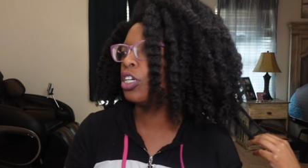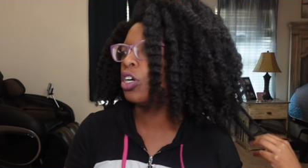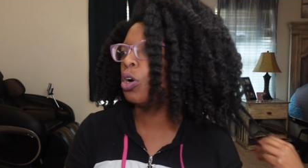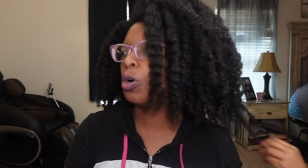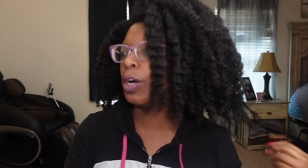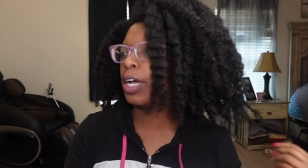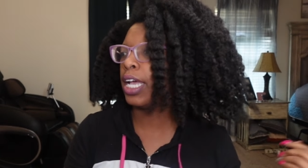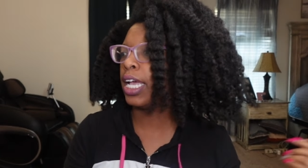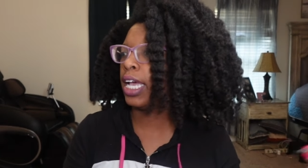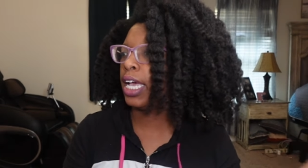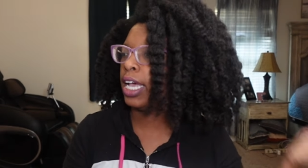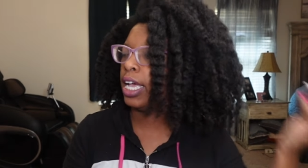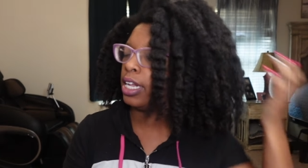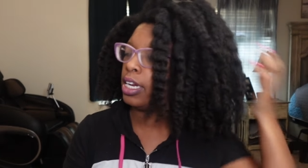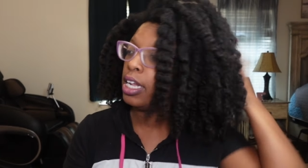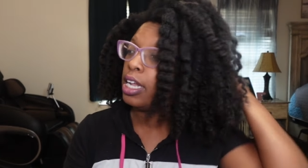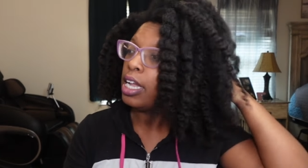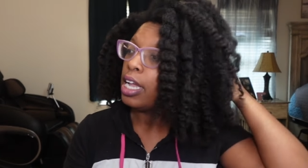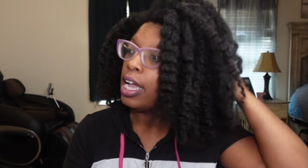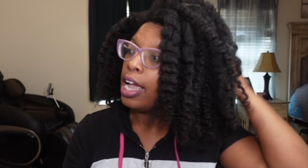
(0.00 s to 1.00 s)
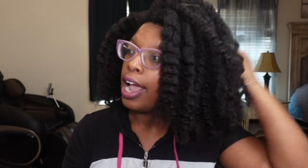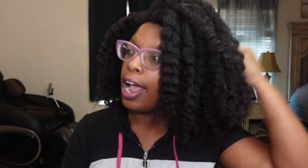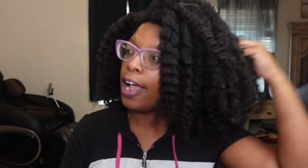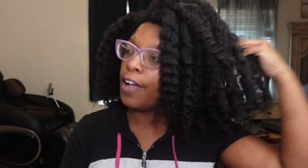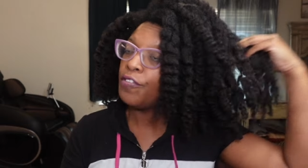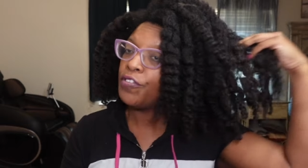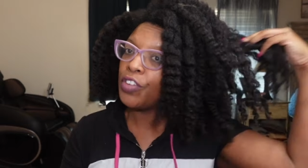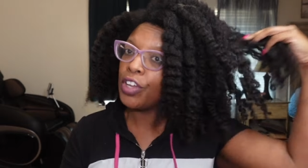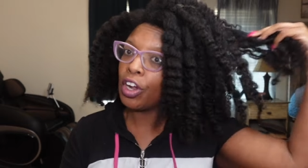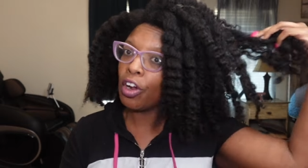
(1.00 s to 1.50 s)
go ahead
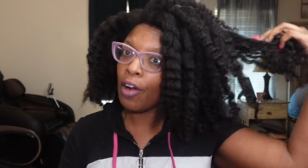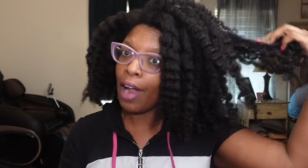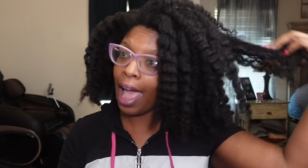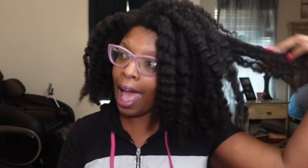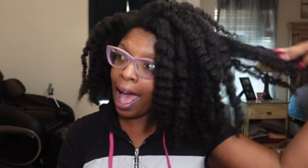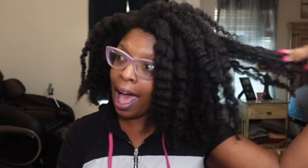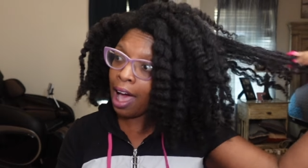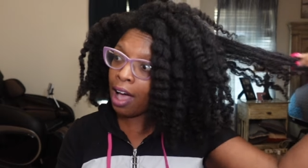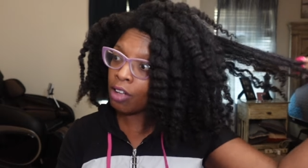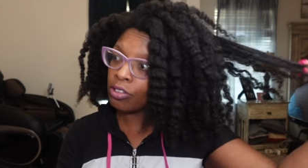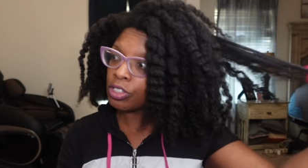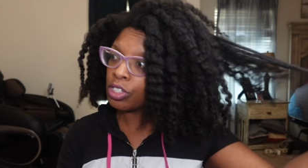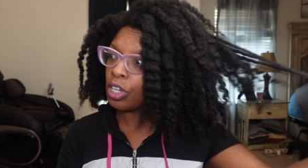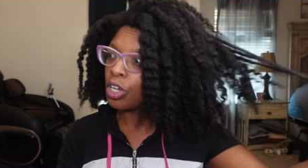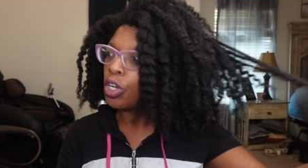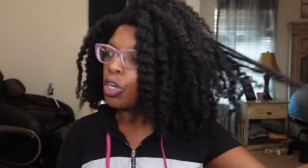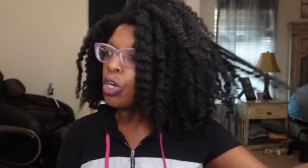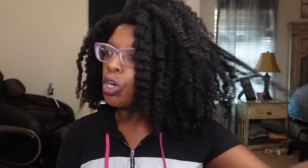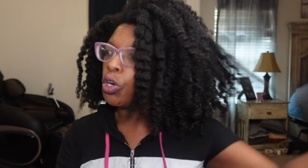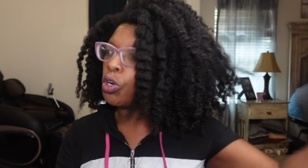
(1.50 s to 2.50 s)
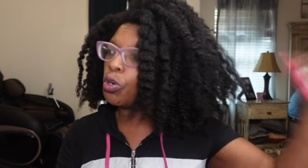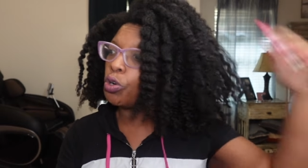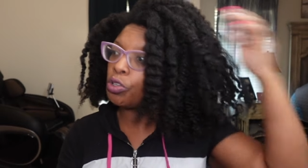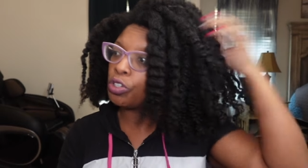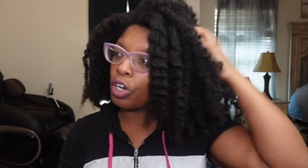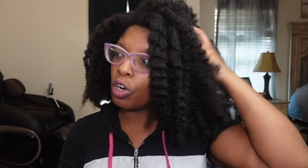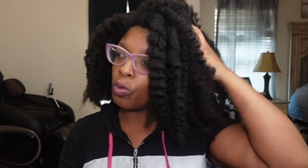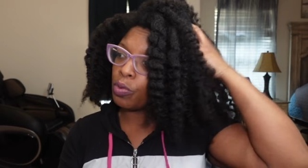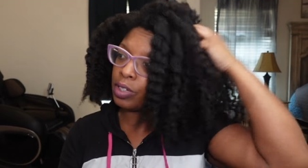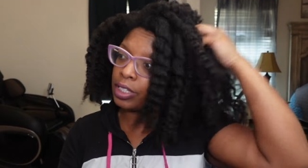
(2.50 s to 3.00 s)
and figure out who
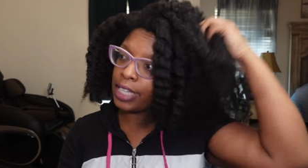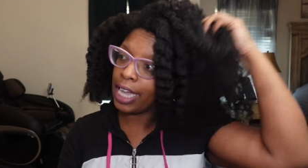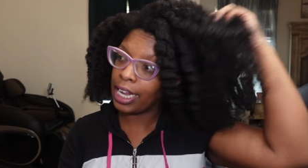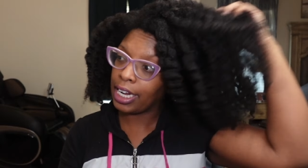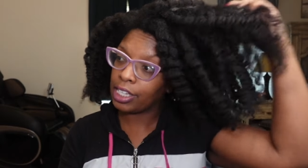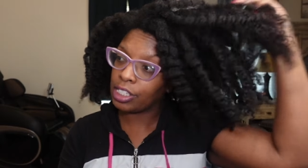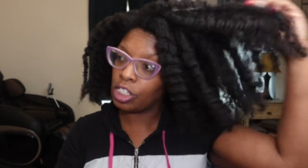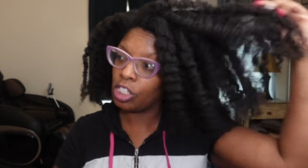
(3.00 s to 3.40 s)
you're related